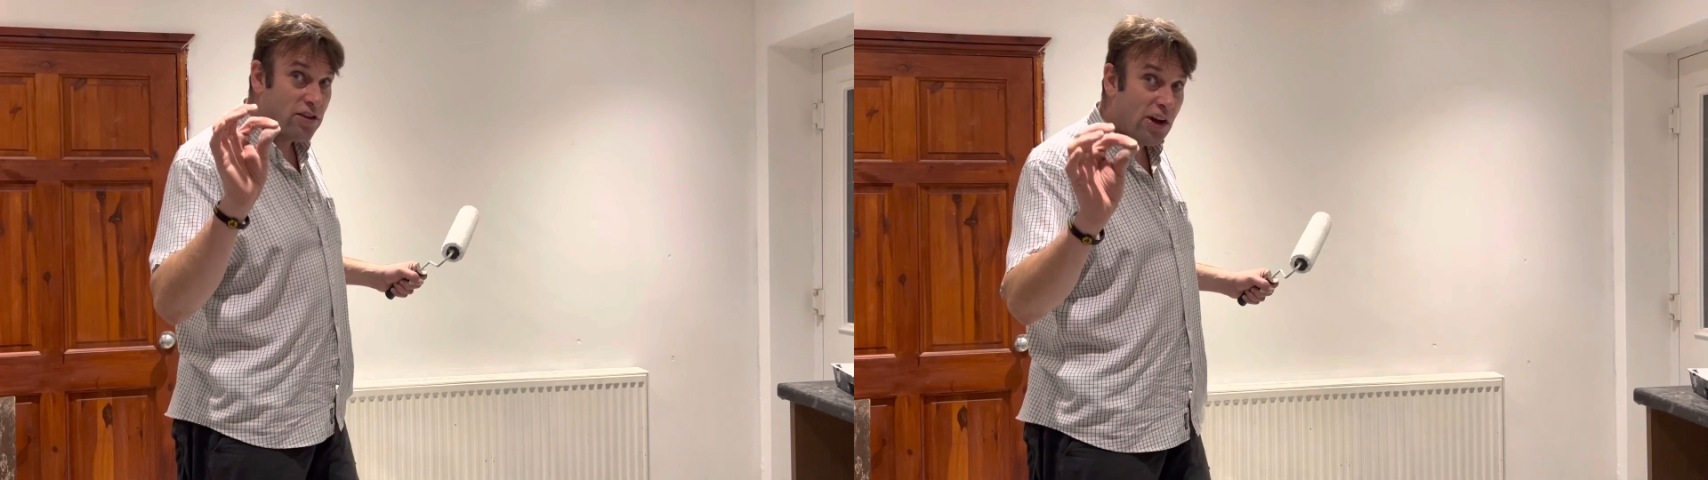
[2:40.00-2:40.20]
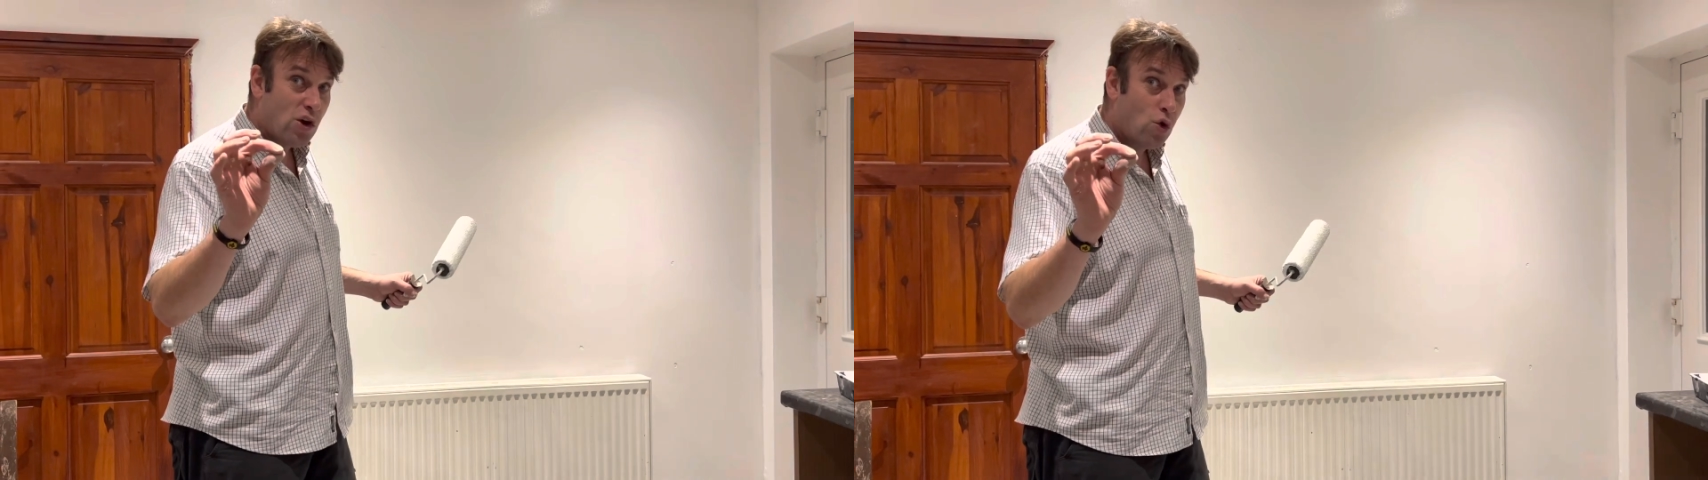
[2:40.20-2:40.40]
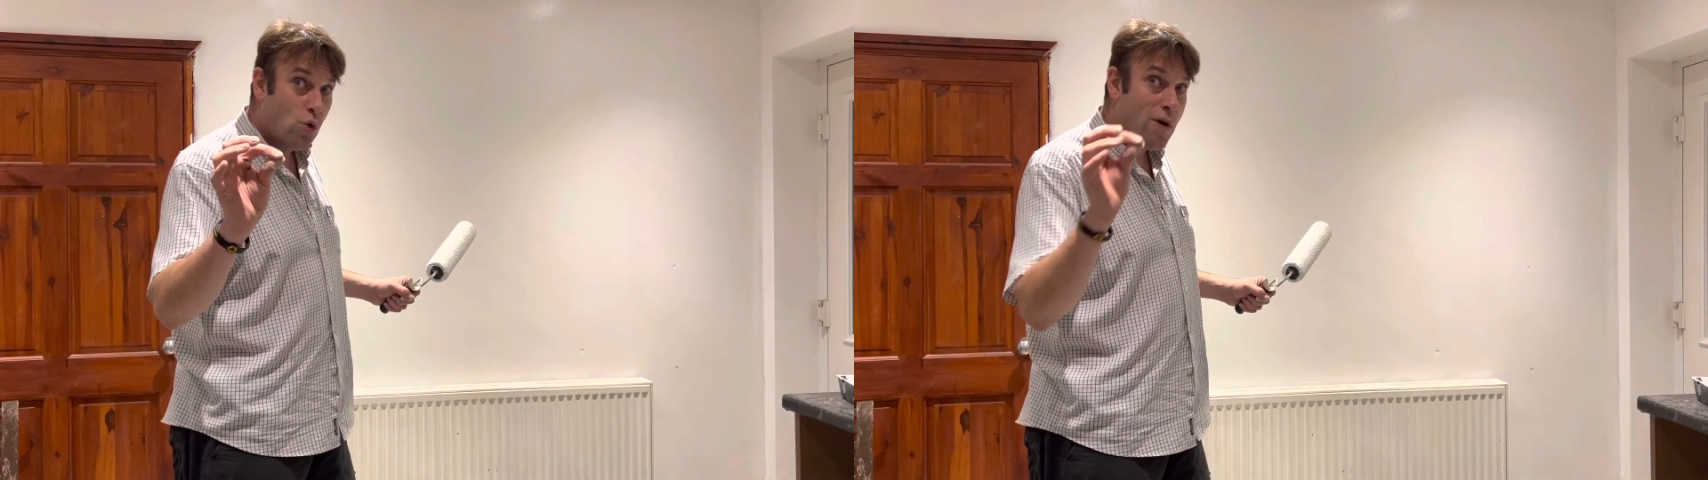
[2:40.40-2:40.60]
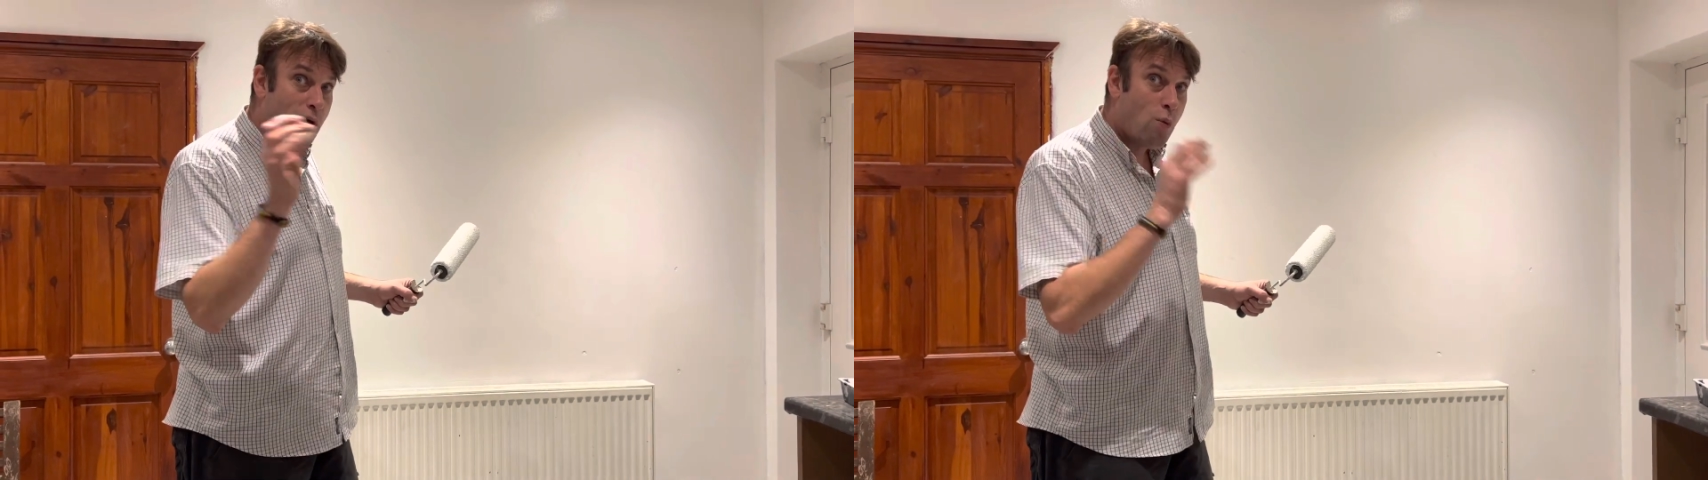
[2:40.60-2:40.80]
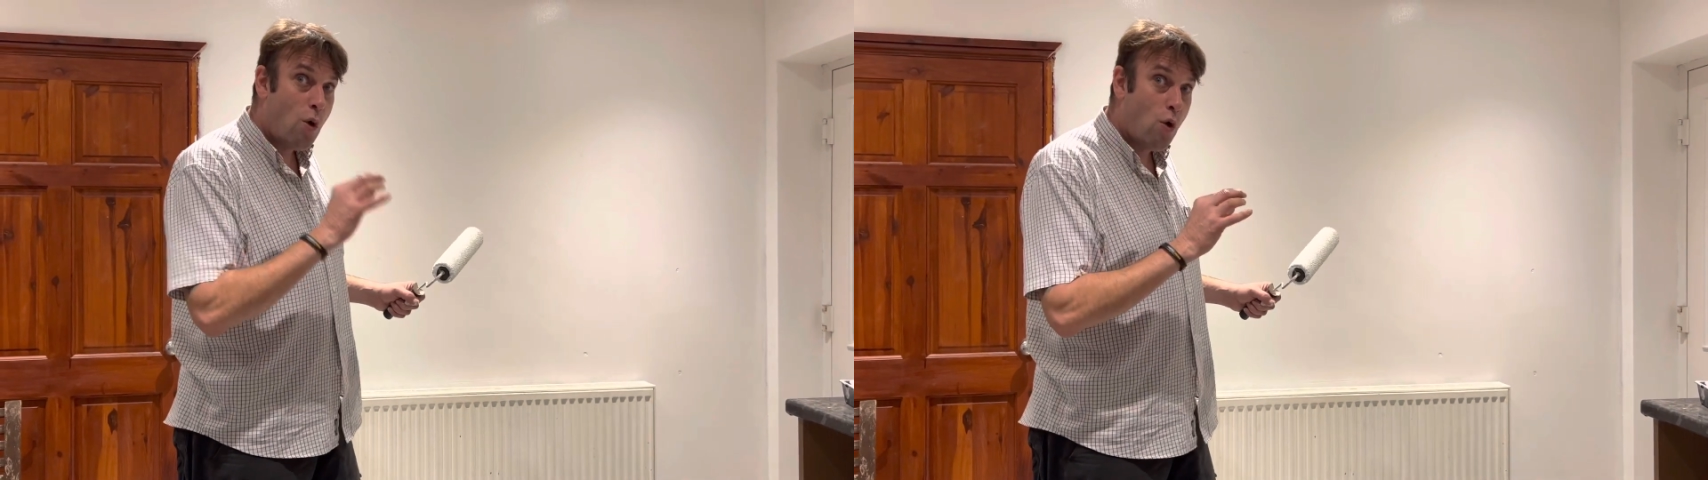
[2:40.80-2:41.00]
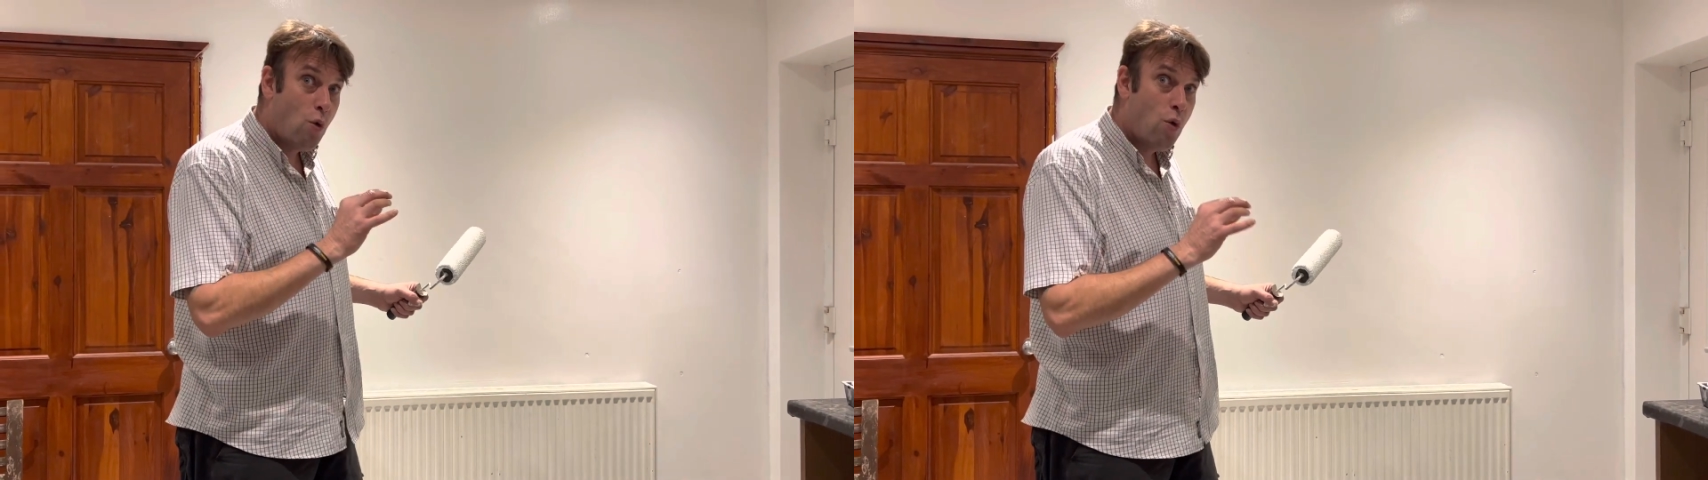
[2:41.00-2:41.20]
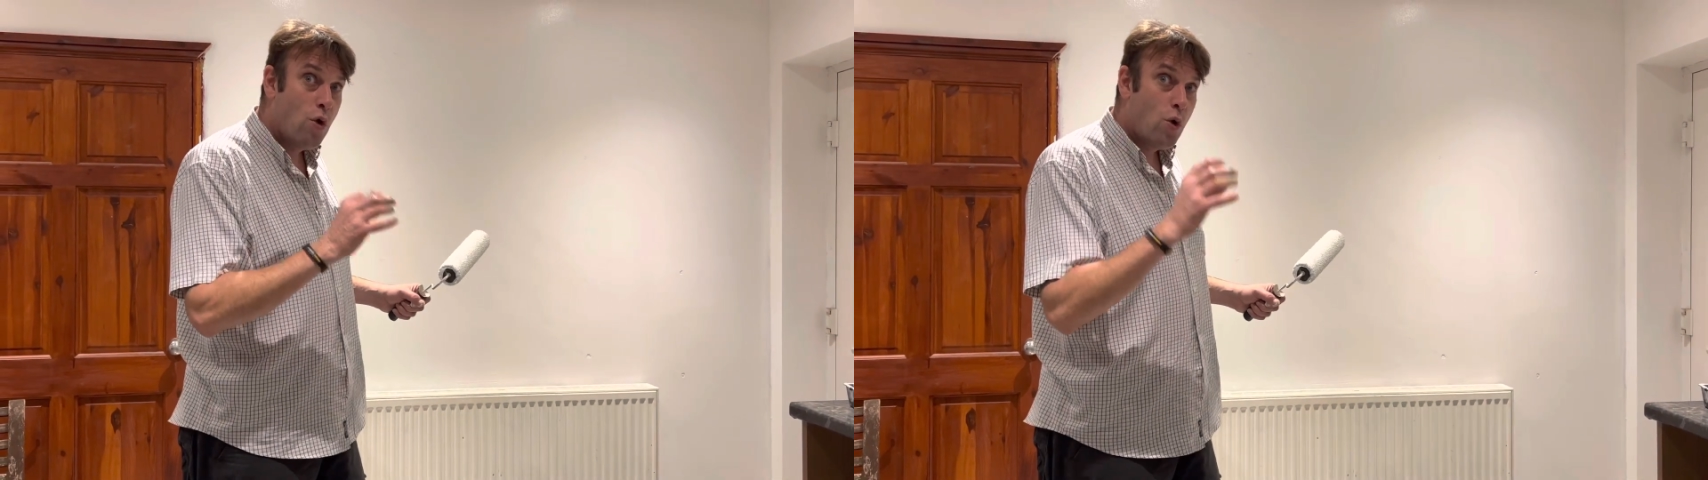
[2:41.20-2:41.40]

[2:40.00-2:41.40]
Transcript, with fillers: deal with a wall